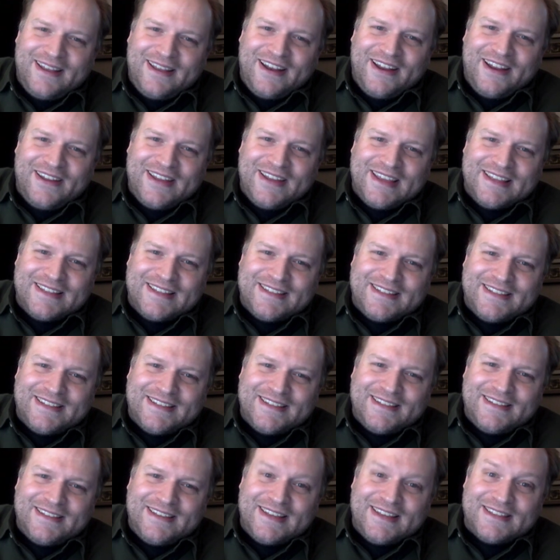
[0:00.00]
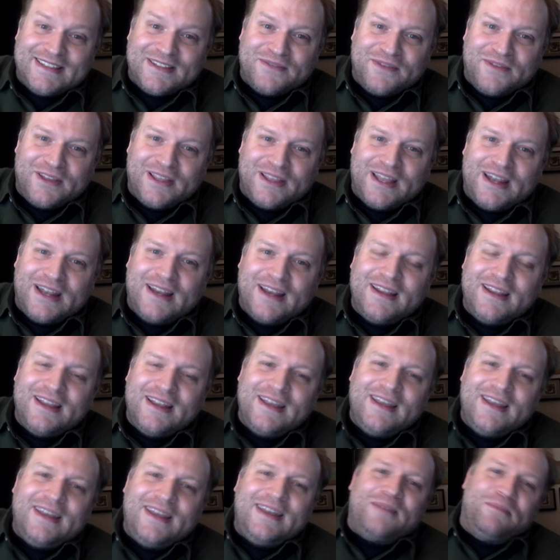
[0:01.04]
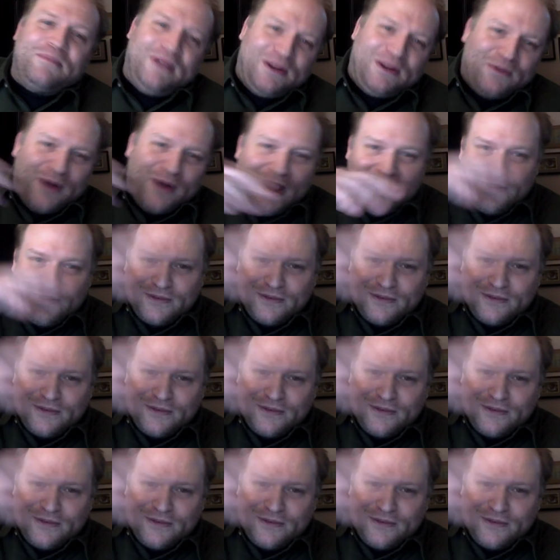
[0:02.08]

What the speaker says: he's the villain. Meanwhile, of